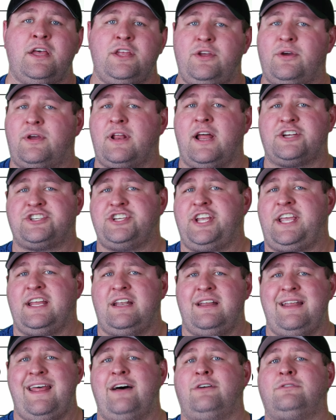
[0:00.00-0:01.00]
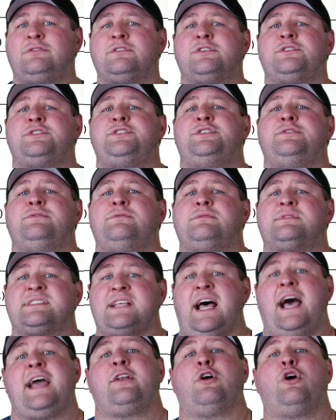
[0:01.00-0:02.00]
you can actually get an elder to
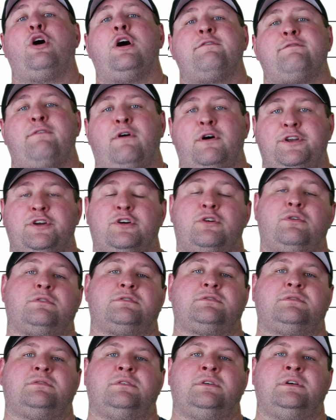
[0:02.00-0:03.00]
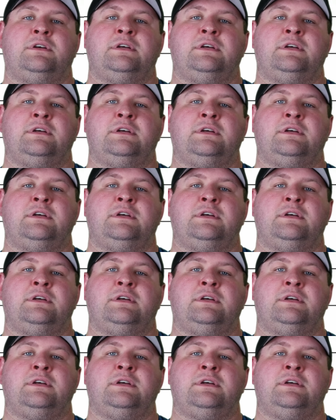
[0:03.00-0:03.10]
sign off on your course.